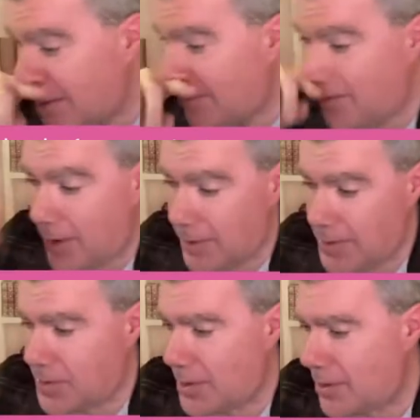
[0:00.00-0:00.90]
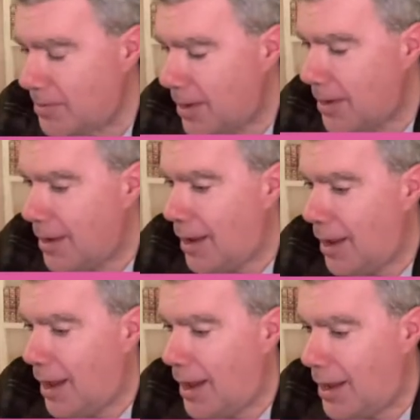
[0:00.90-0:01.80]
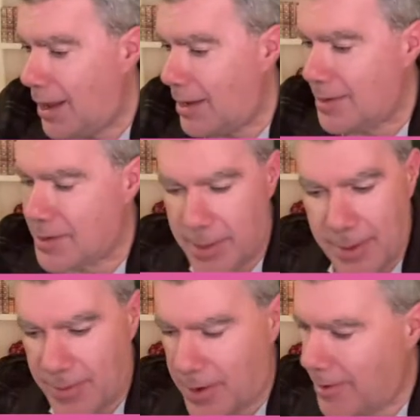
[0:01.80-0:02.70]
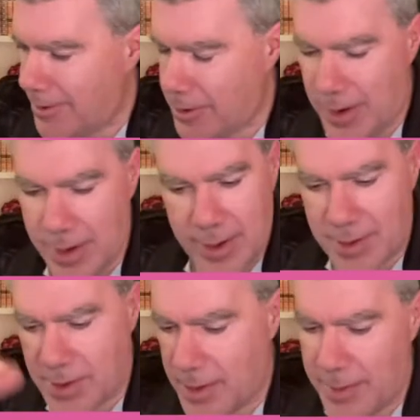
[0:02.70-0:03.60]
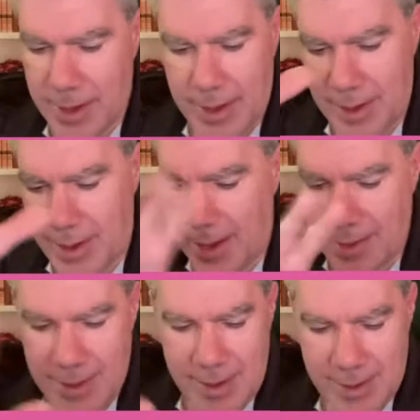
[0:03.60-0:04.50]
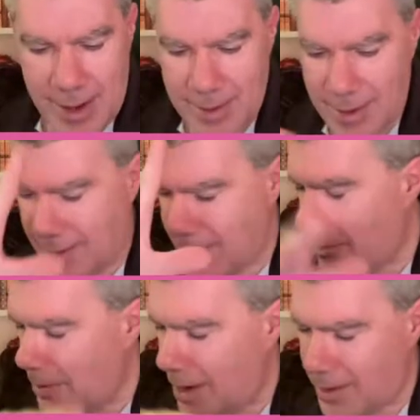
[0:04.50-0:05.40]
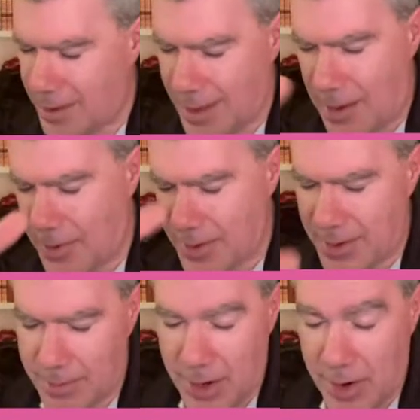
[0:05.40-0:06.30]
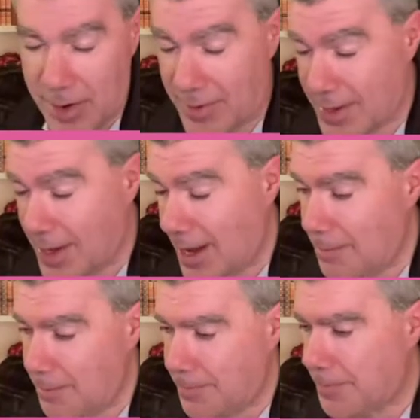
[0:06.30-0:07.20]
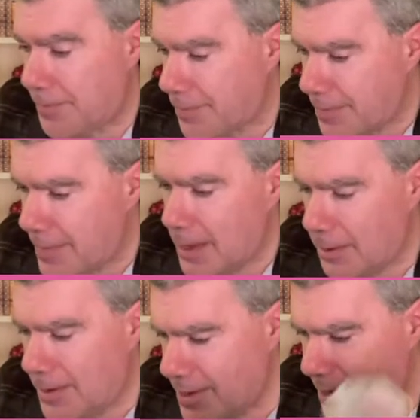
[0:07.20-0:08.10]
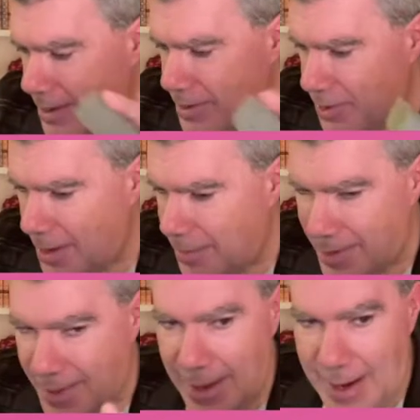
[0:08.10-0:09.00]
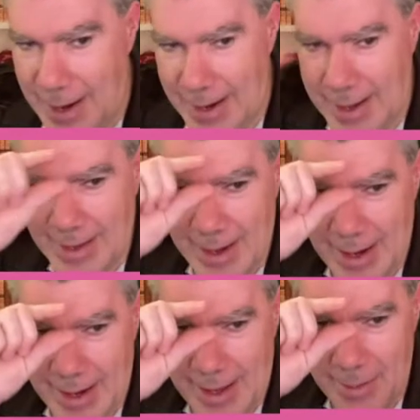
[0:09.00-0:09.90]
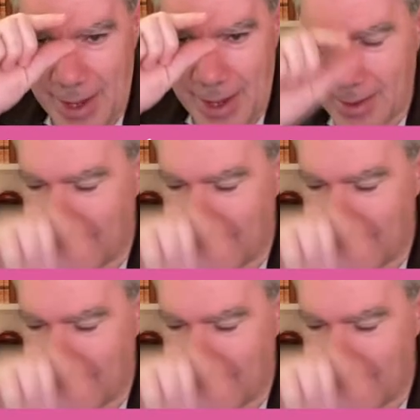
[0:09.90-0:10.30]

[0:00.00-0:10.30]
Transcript: fairly soon. It's going to be very quick. It's going to be 18th, 19th, around in that period of time. It's going to drop a tiny, tiny bit.